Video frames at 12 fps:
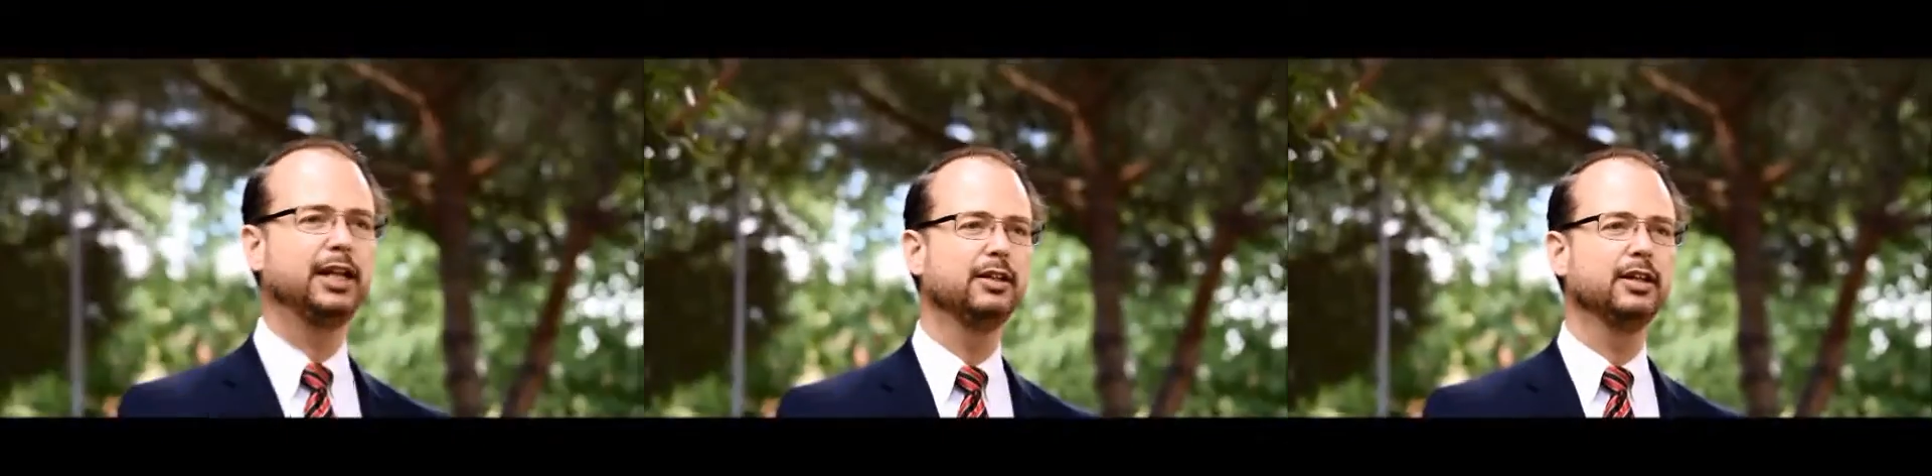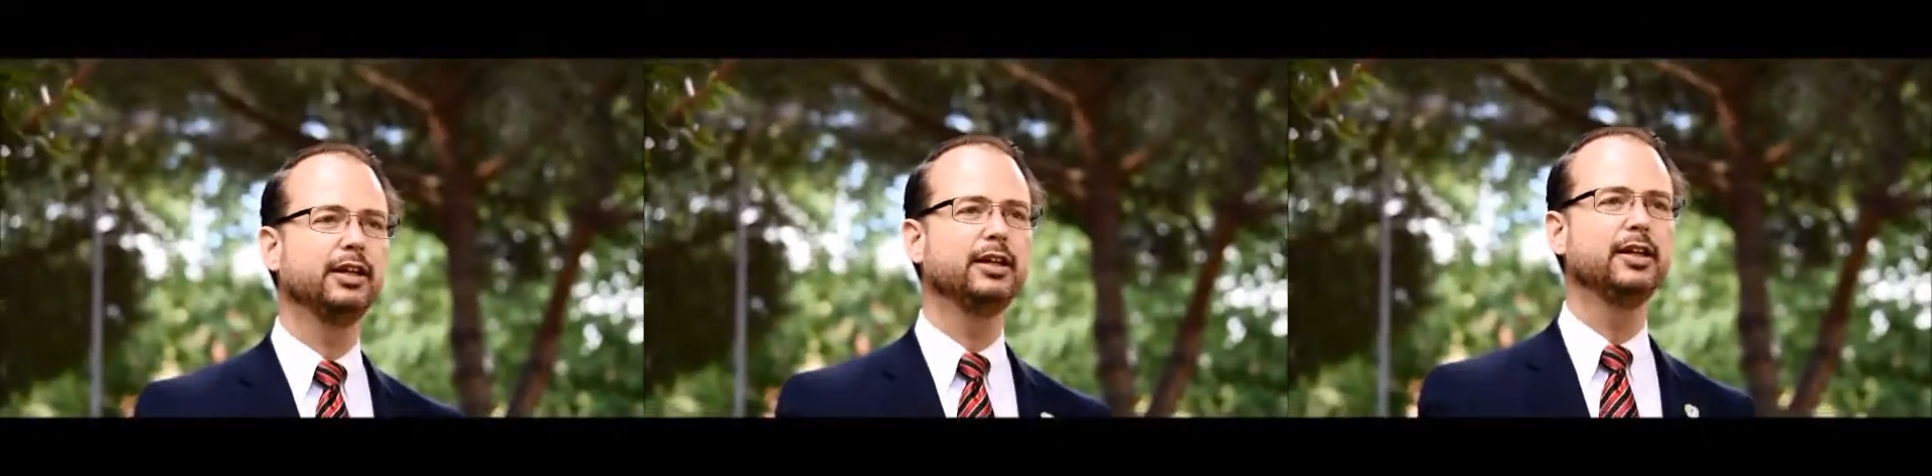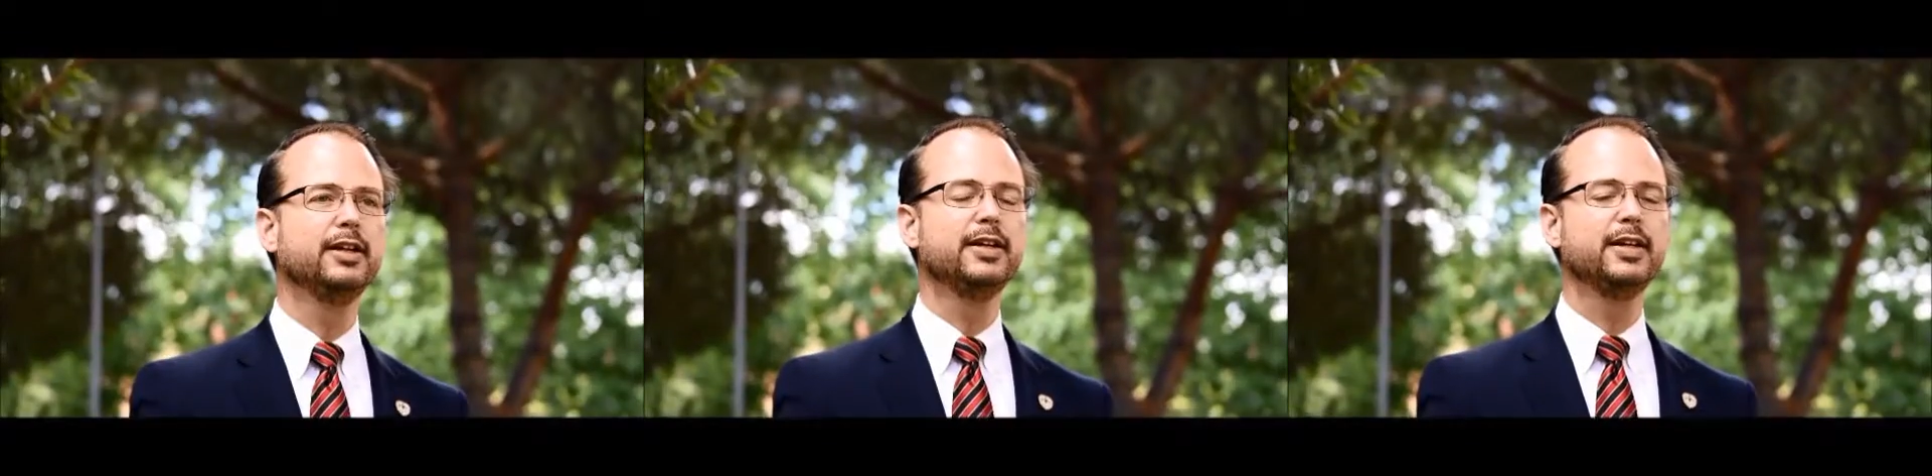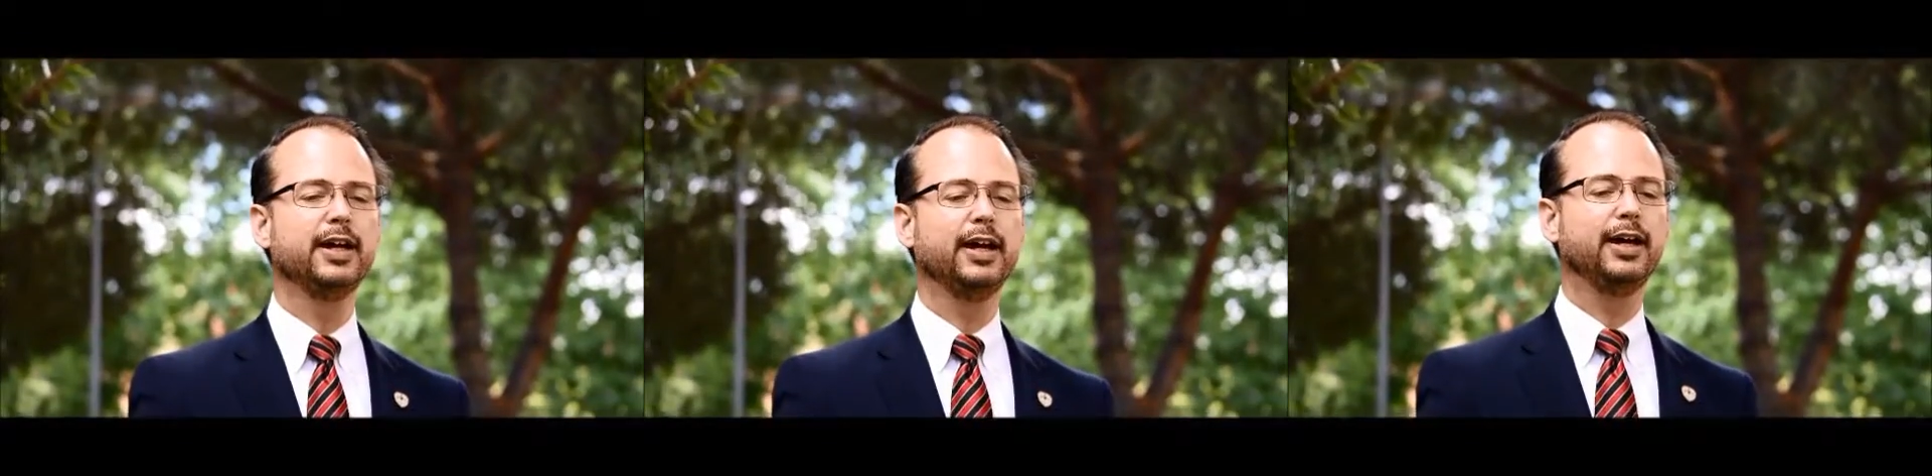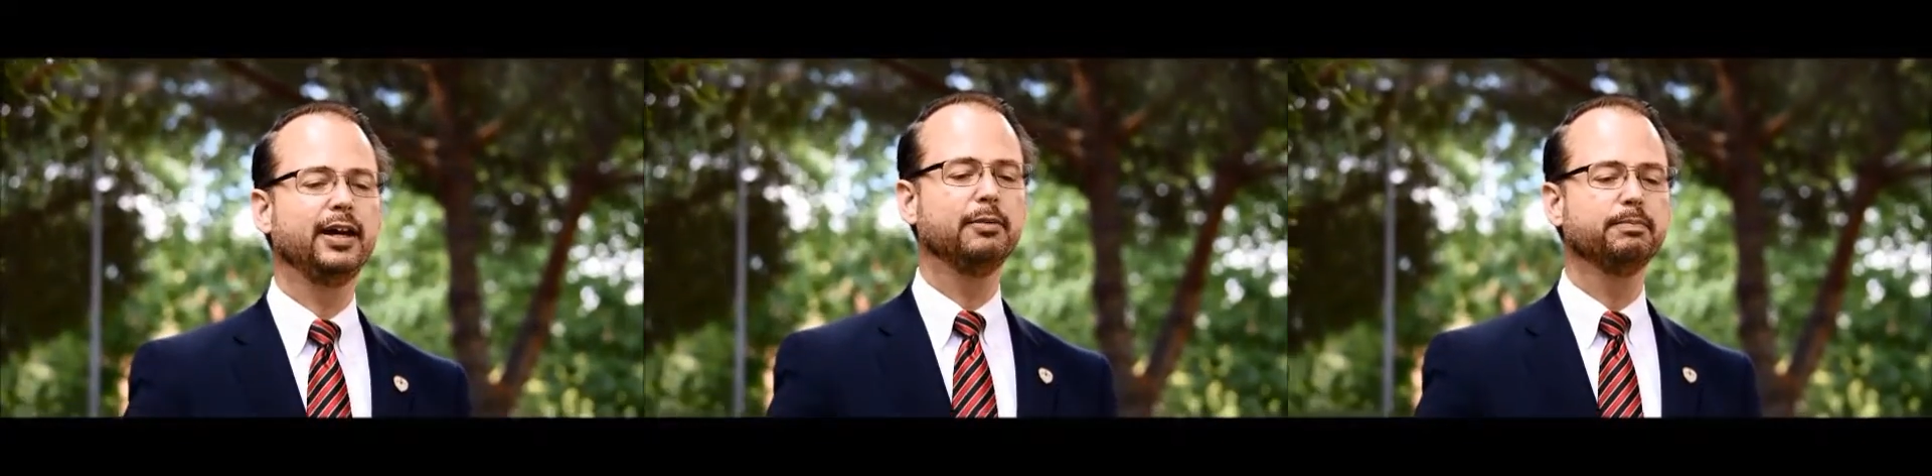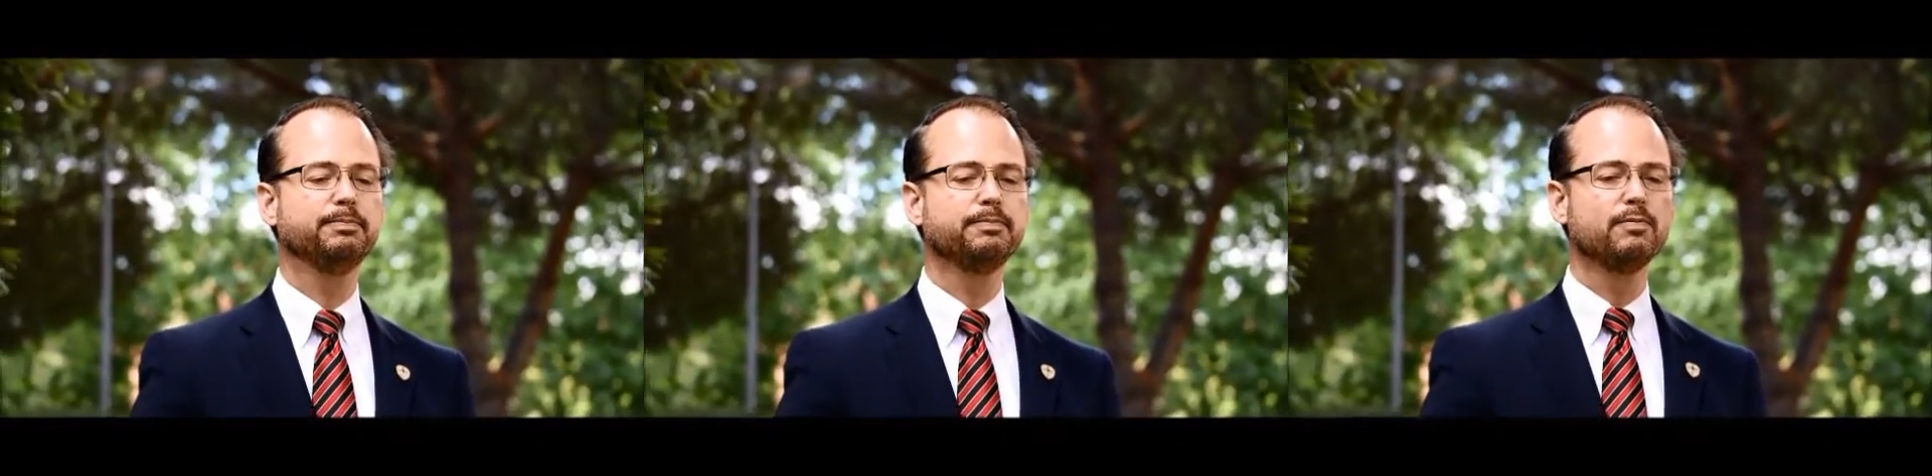England, um,